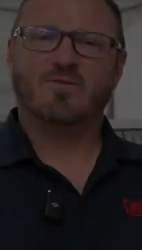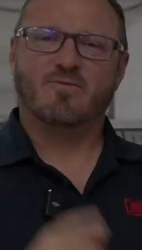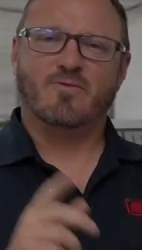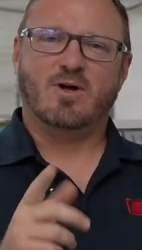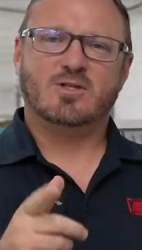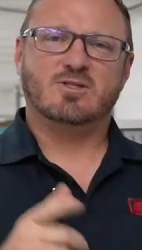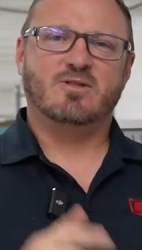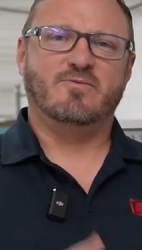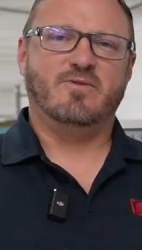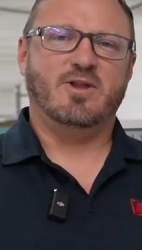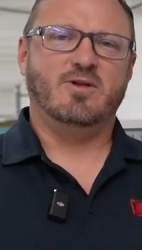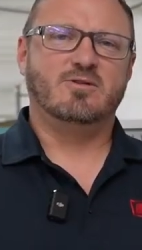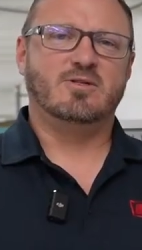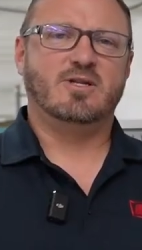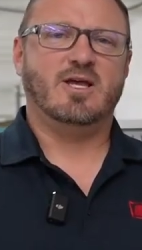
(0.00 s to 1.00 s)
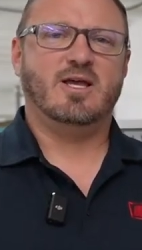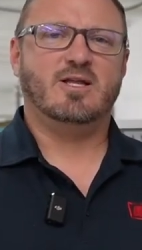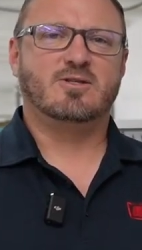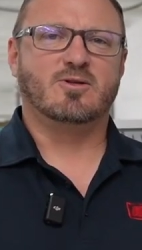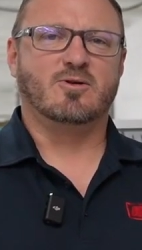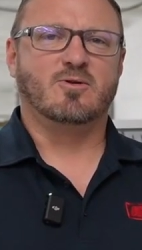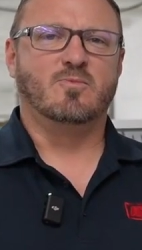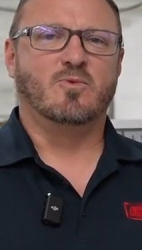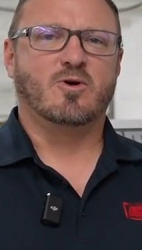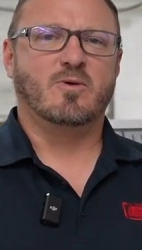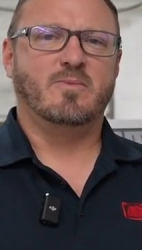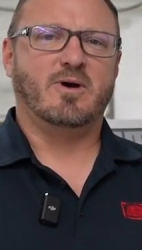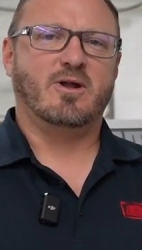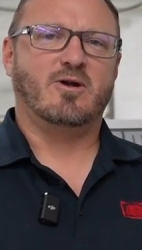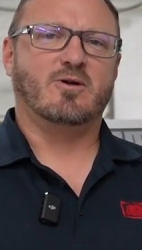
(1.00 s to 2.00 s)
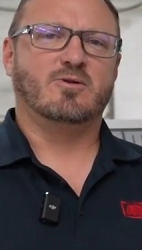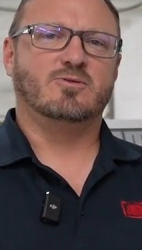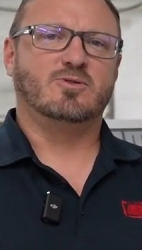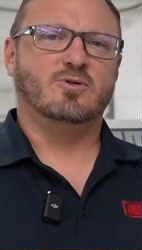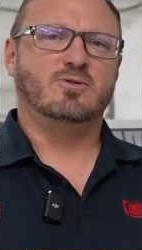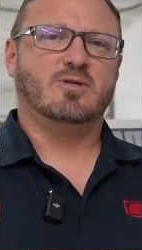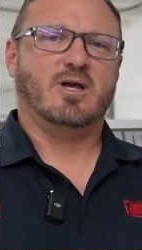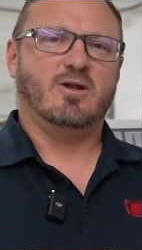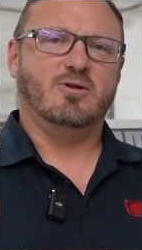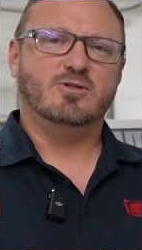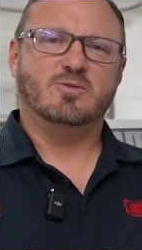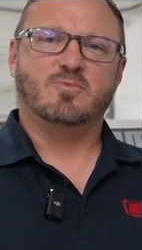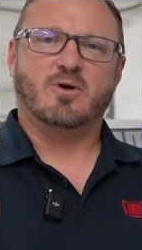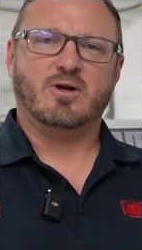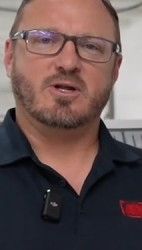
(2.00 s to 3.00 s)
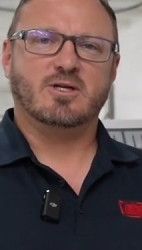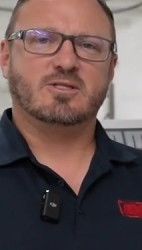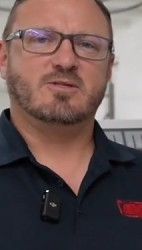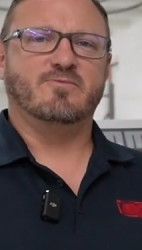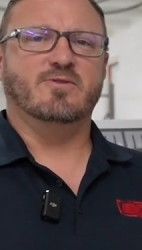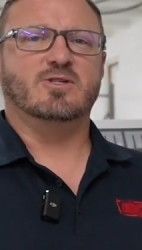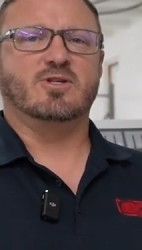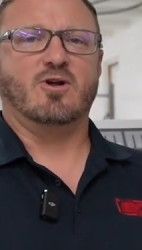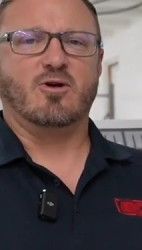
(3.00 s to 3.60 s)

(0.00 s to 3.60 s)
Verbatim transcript: for watching the video today. To learn more about our Zeus High Energy products, visit